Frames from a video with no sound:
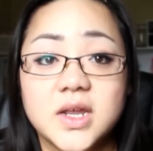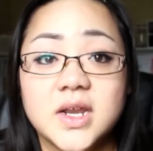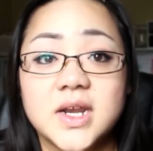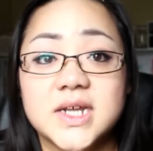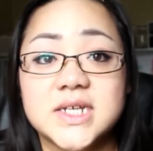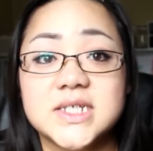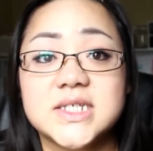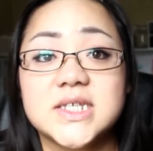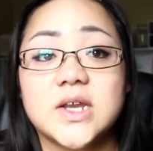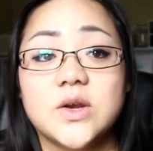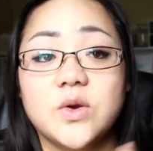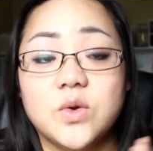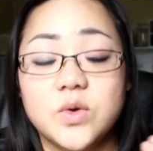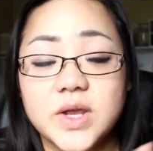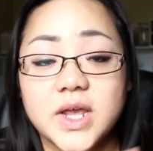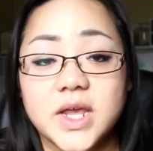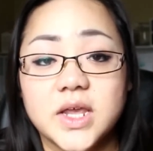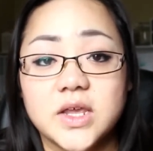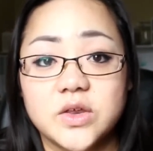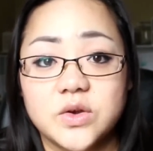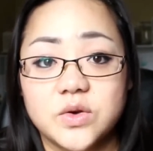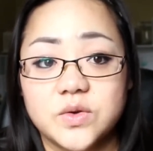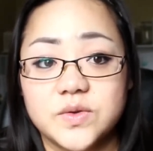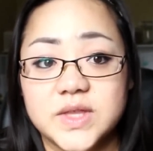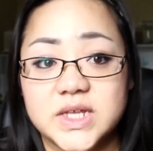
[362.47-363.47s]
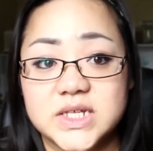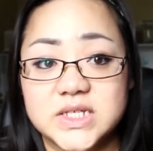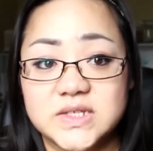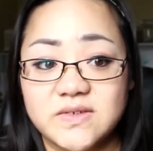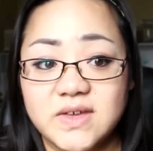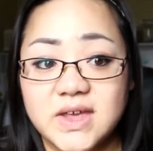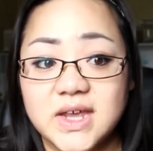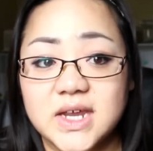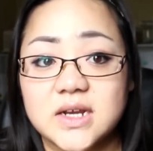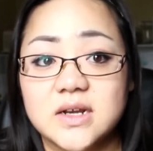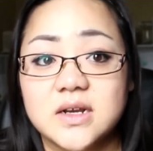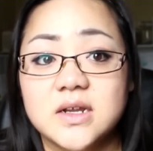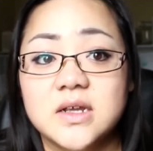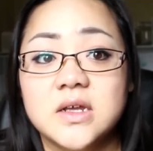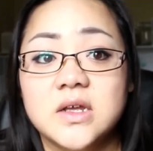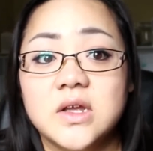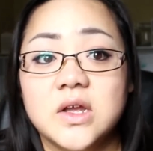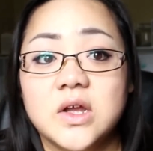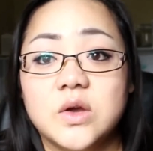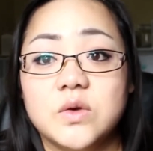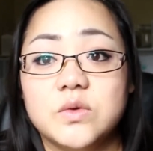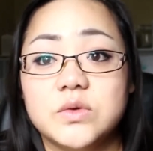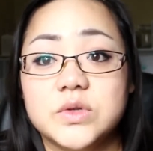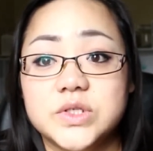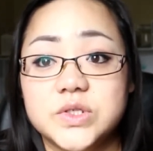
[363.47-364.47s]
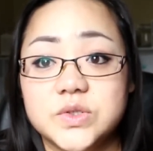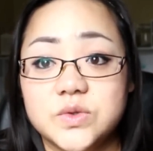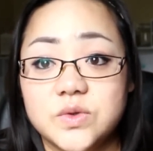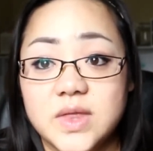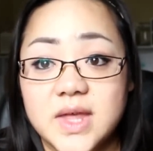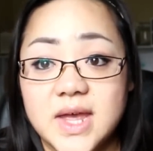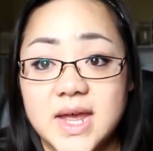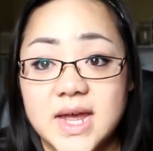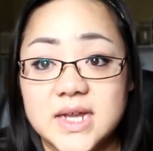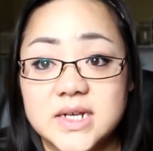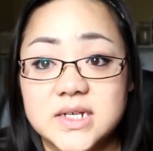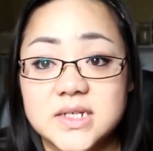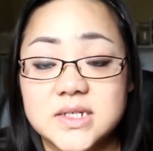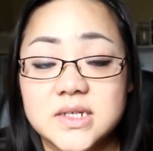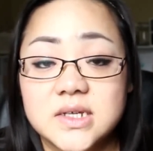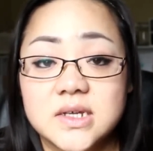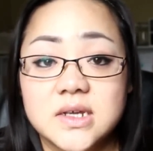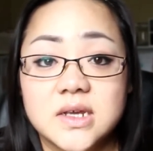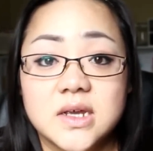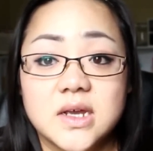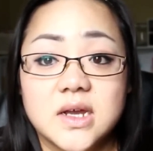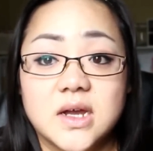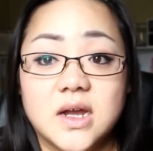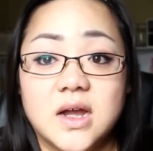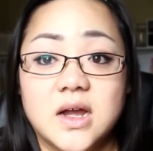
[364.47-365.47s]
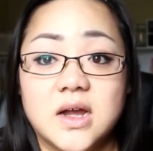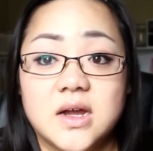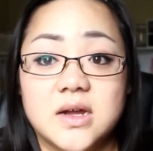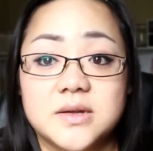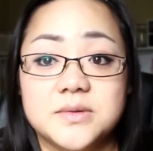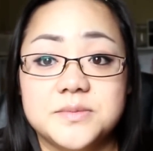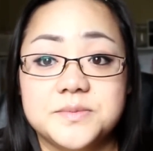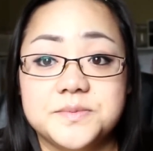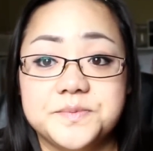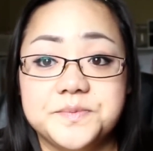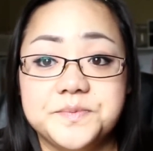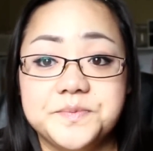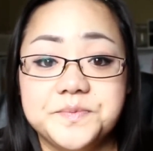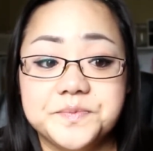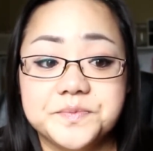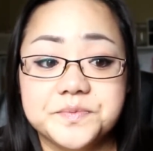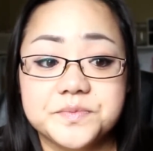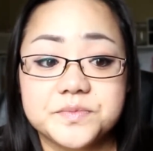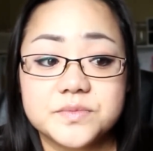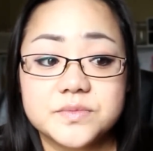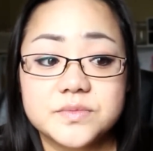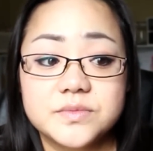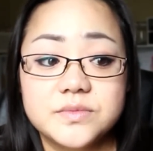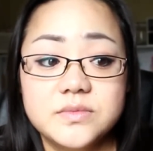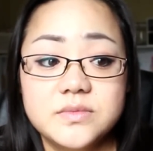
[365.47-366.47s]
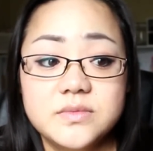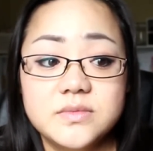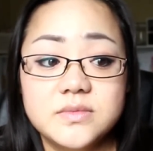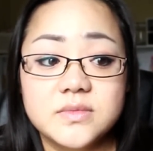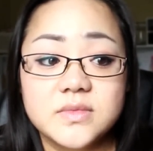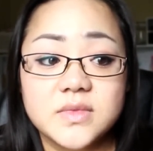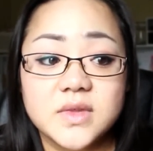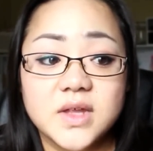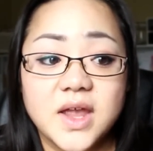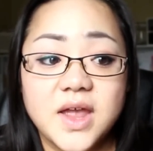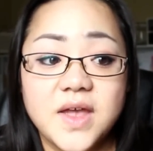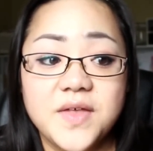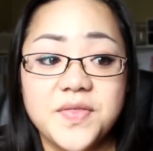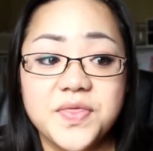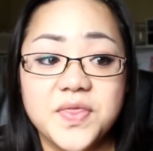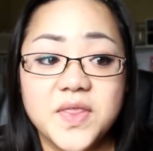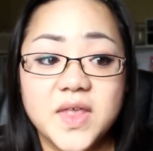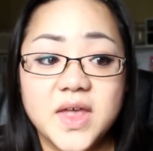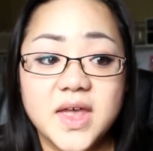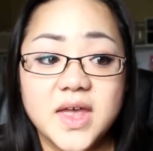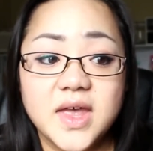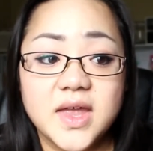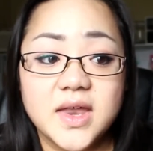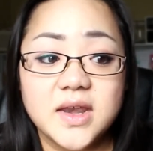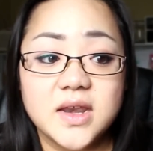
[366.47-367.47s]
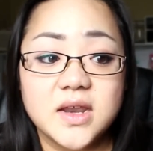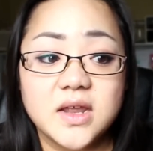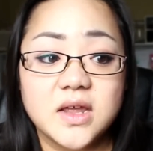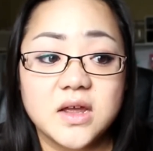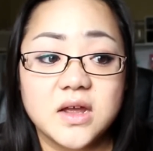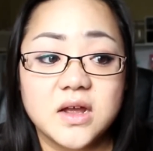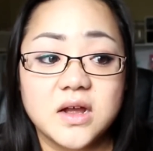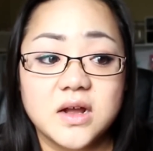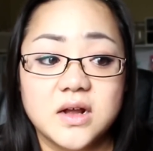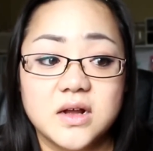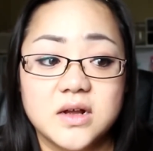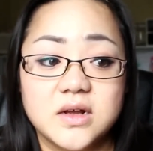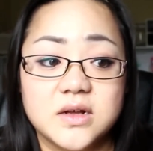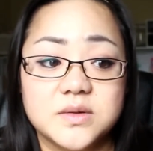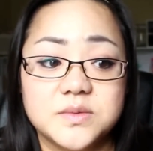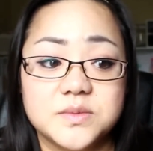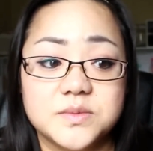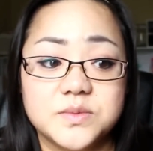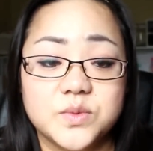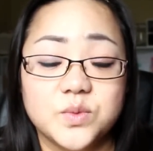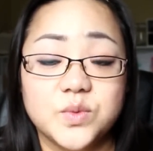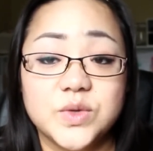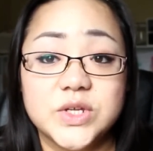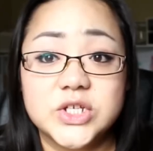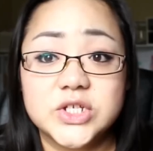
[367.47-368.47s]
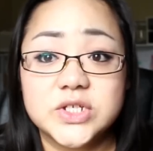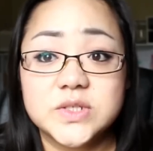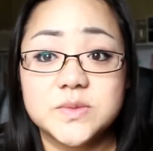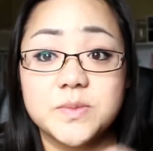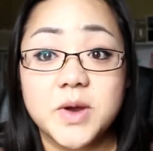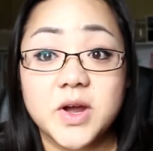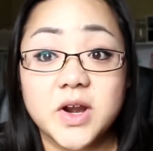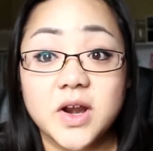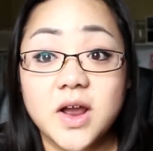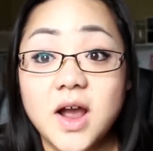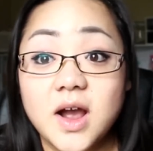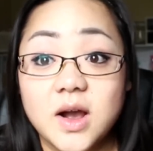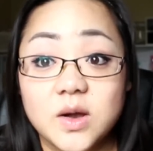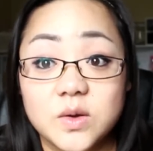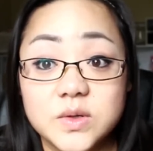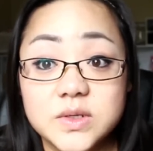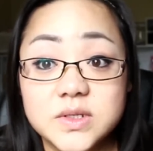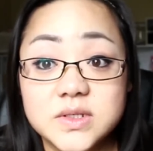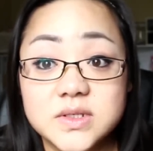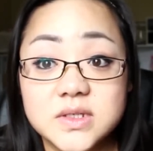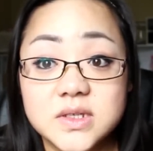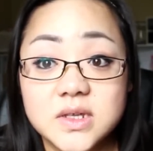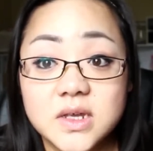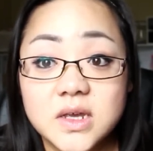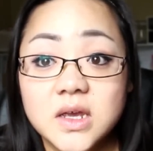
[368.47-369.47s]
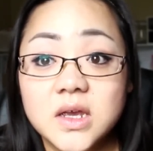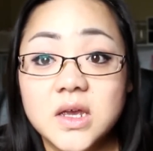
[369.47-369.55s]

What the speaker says: And I said, okay, that's fine. We'll do that. And then we just bought a house.